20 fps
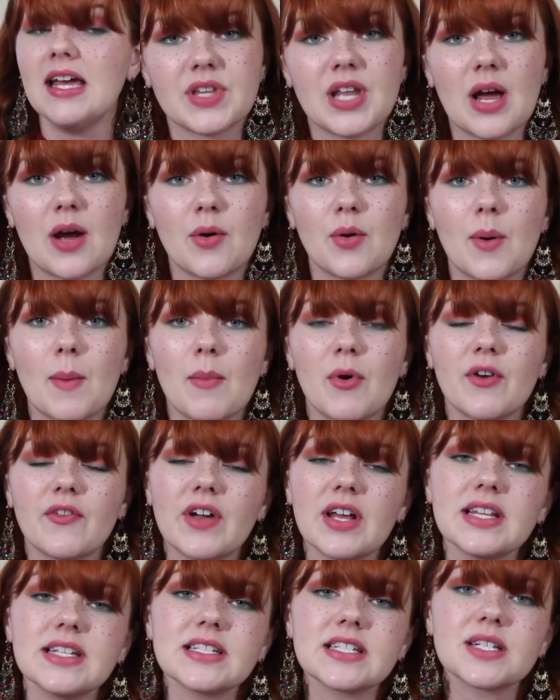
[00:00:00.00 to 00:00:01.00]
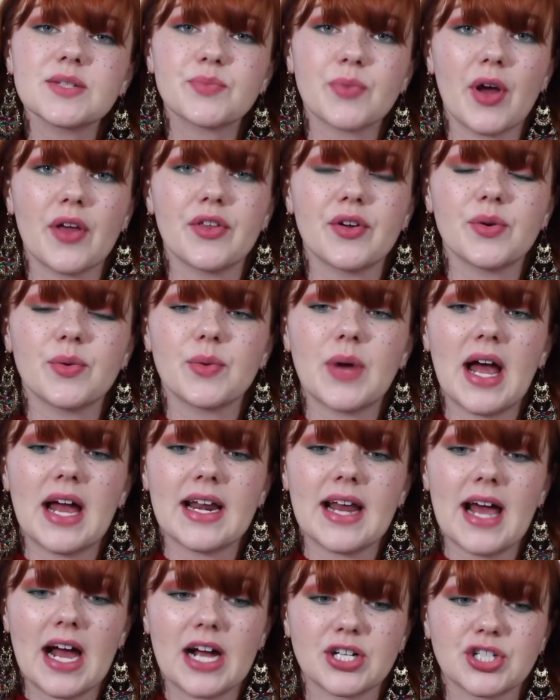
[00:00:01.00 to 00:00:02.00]
Now, Marvalous's brother
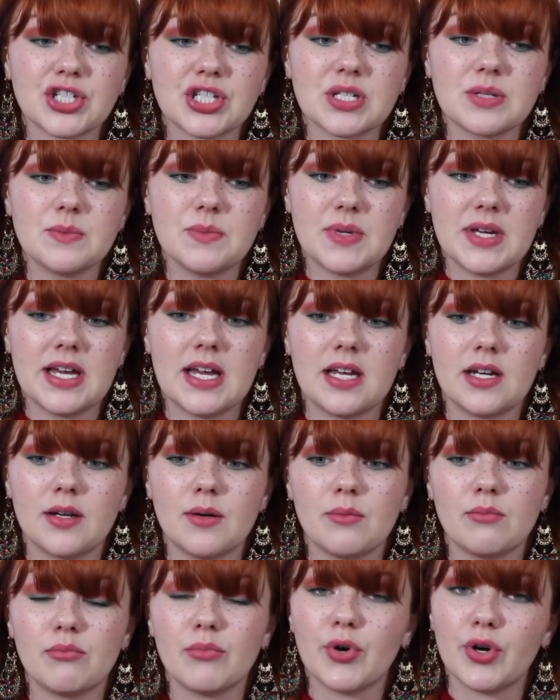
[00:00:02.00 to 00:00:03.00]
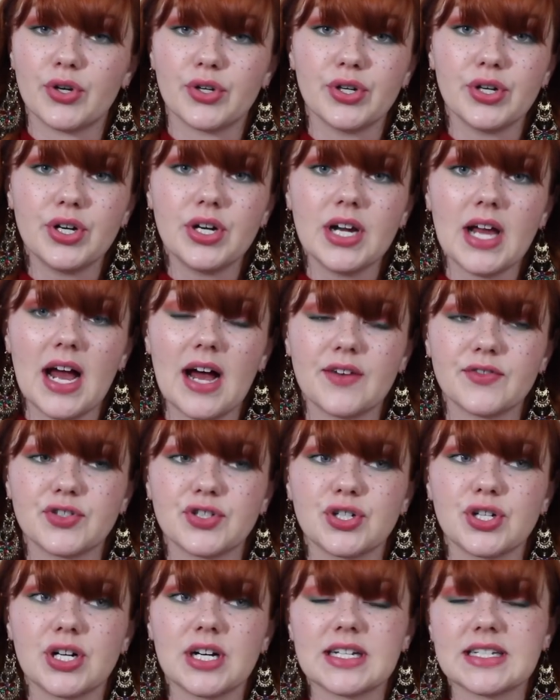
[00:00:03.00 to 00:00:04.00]
had actually been murdered
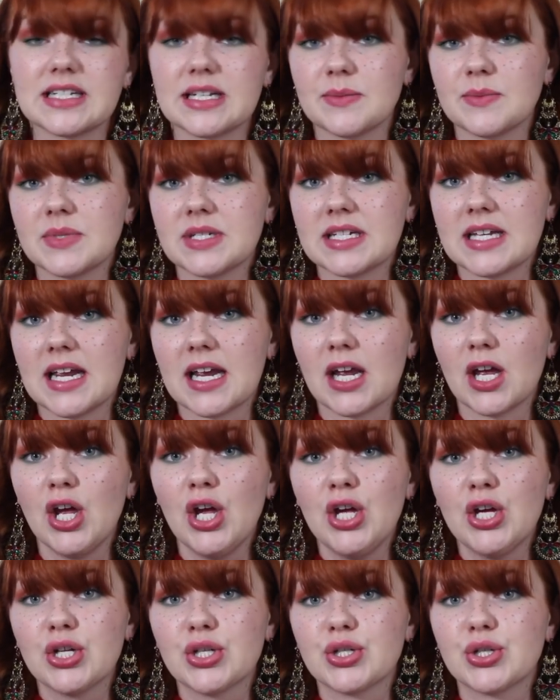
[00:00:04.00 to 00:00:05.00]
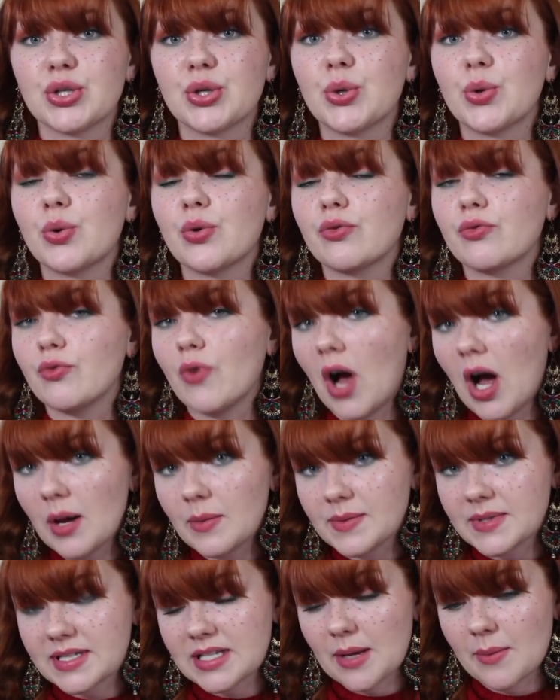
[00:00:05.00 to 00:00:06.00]
after attempting to
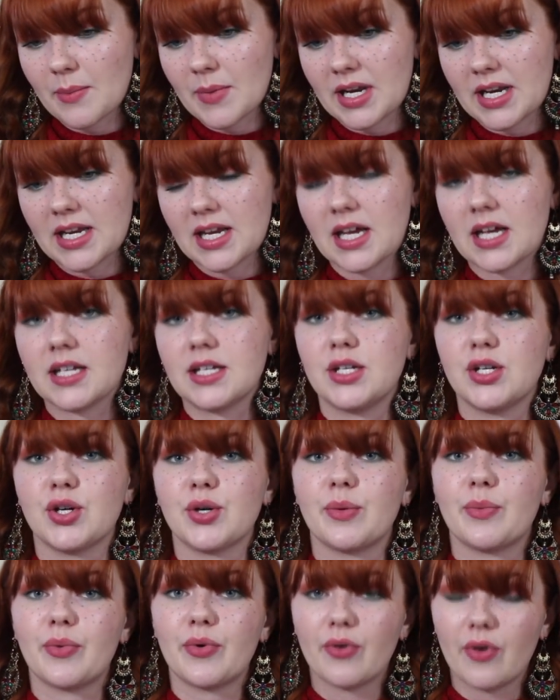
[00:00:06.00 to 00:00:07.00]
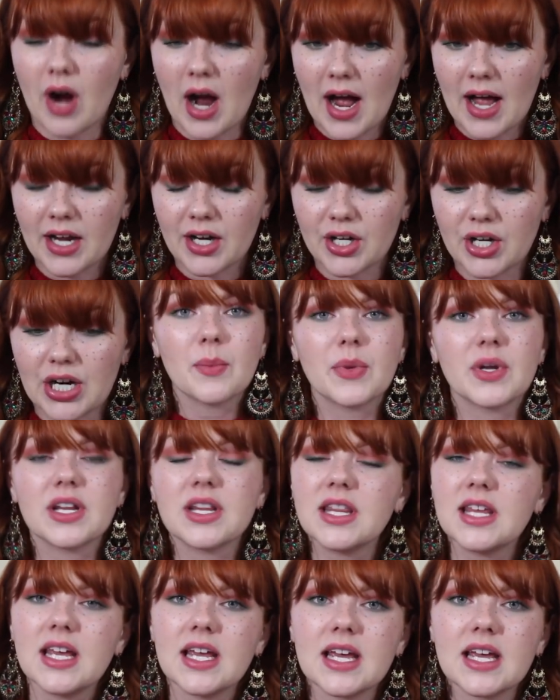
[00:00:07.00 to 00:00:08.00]
rob somebody a year prior, but
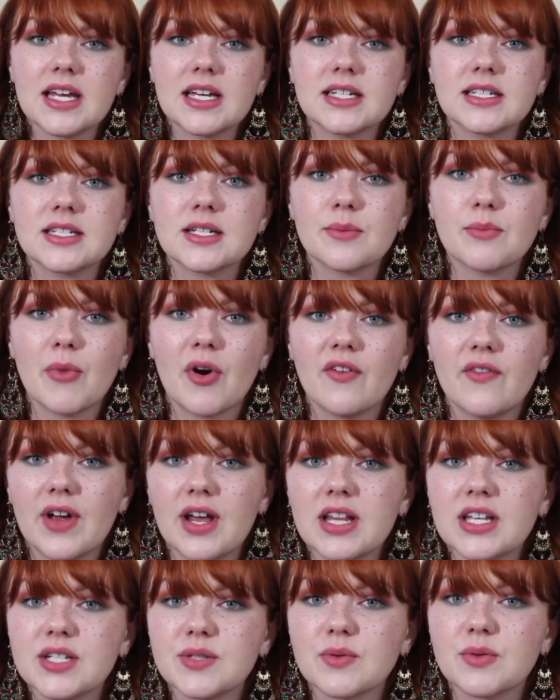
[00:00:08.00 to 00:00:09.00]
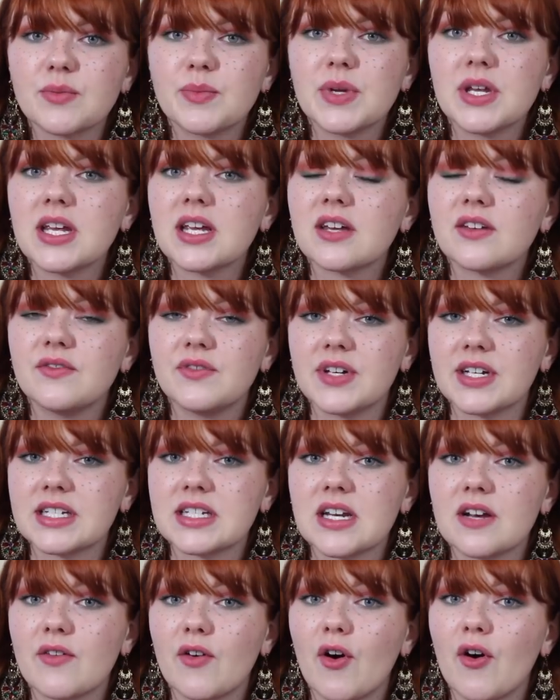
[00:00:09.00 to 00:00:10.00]
in the end, Marvalous would be
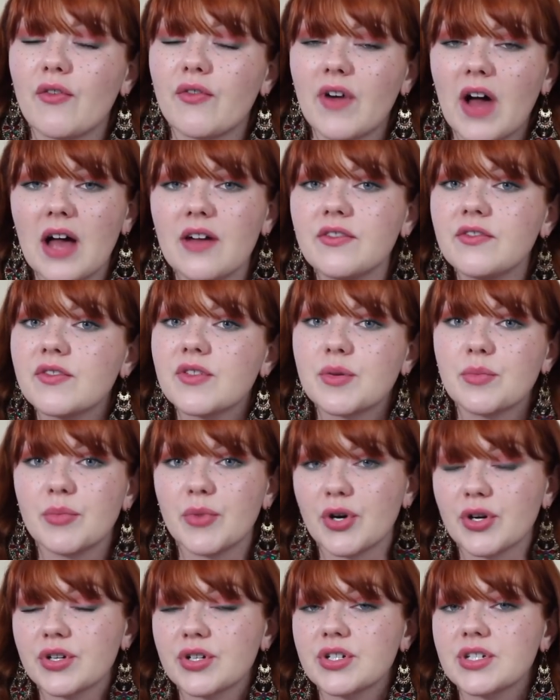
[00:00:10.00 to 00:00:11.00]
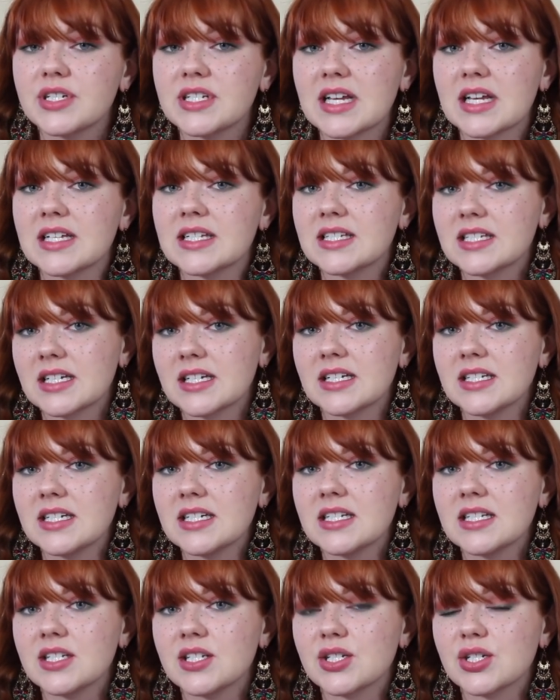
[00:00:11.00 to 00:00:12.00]
convicted of all five of the murders and
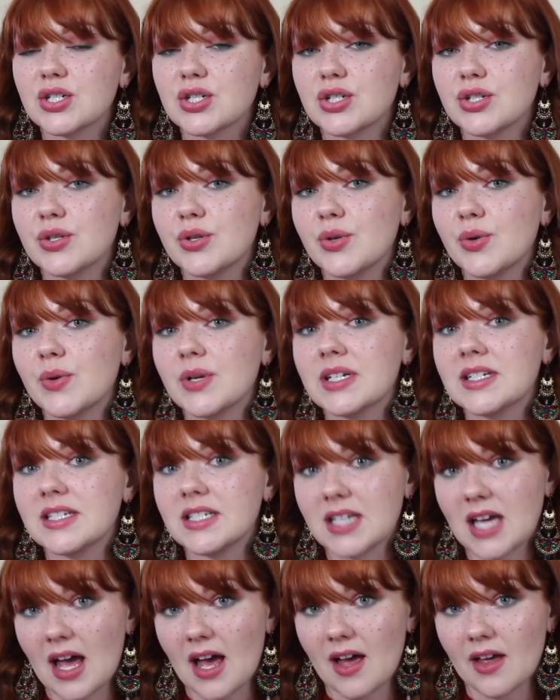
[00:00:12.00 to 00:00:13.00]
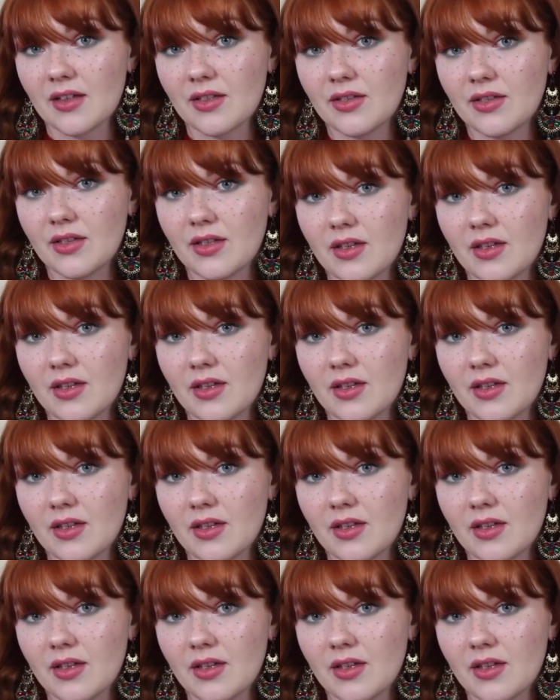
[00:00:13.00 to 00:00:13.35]
sentenced to death.